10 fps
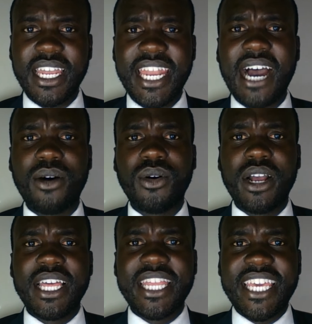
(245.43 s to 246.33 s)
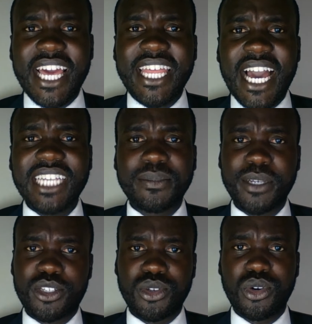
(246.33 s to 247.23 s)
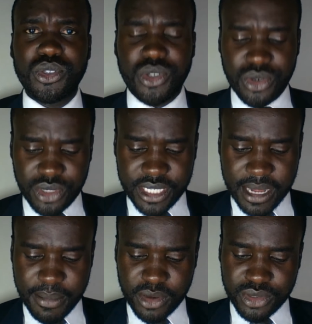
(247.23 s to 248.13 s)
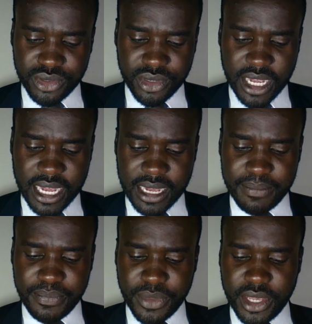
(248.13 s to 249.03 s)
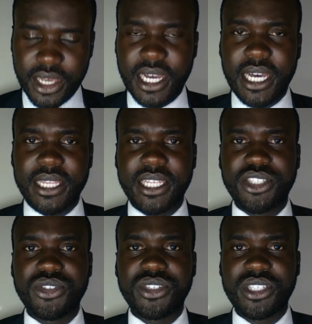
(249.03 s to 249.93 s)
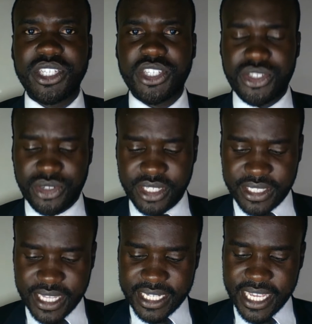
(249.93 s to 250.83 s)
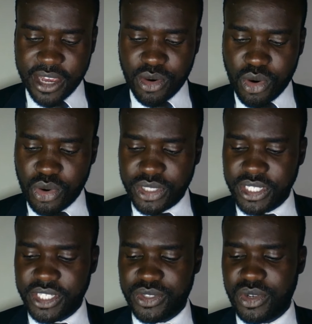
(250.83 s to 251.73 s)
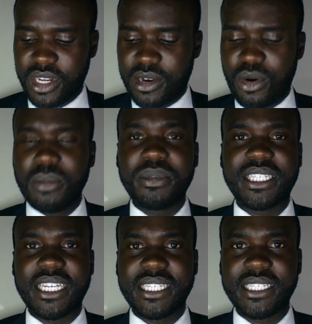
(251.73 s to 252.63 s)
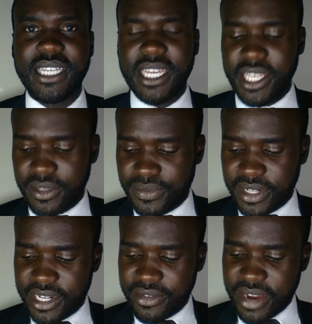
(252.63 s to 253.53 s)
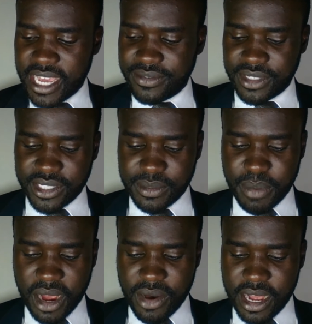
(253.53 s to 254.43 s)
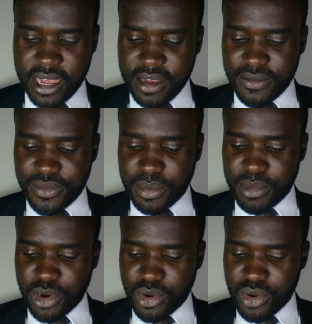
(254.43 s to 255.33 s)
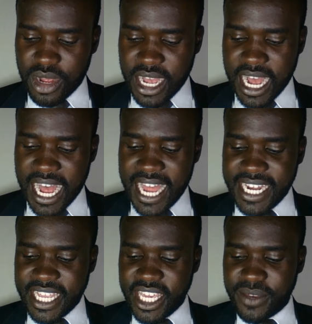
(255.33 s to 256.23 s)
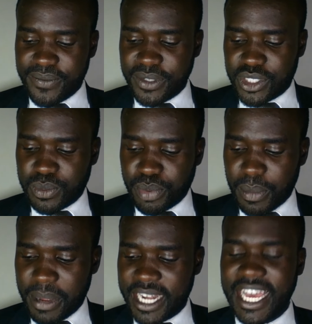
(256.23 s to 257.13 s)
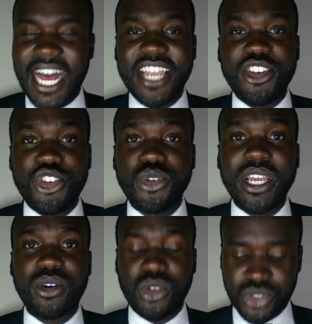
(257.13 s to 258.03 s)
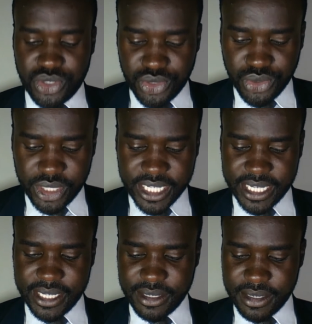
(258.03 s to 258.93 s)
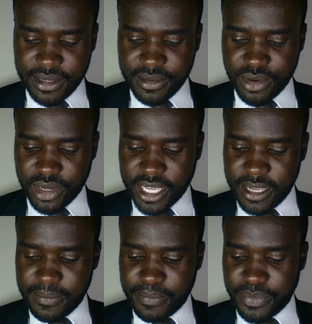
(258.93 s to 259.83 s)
Now, the other aspect to also note about the jurisdiction is that a court is only competent if it derives its power from law and if it's properly and duly constituted, okay?